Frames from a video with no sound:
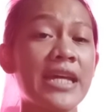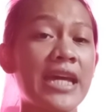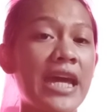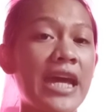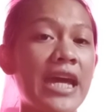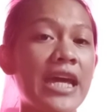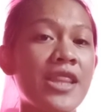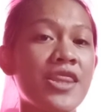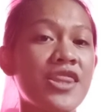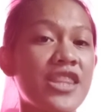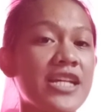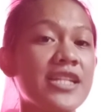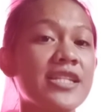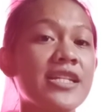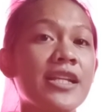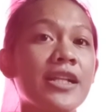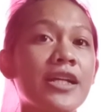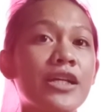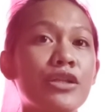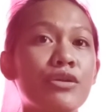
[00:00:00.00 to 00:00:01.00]
and this
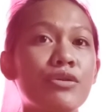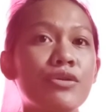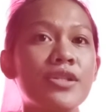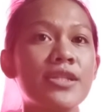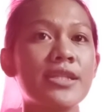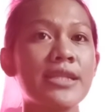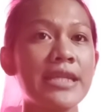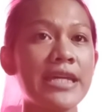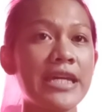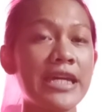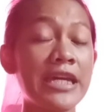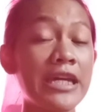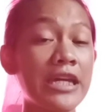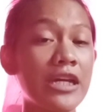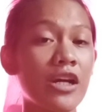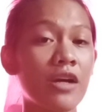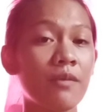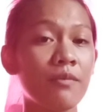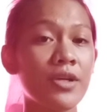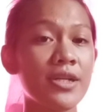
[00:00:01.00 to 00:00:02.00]
includes the
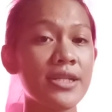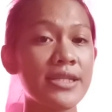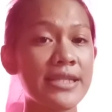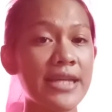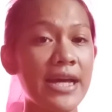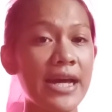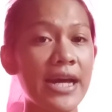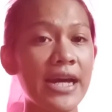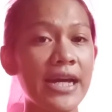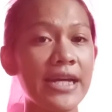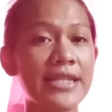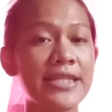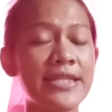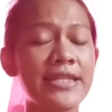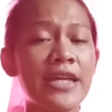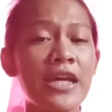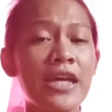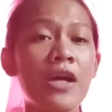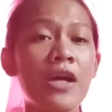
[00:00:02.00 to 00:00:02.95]
e-commerce sites,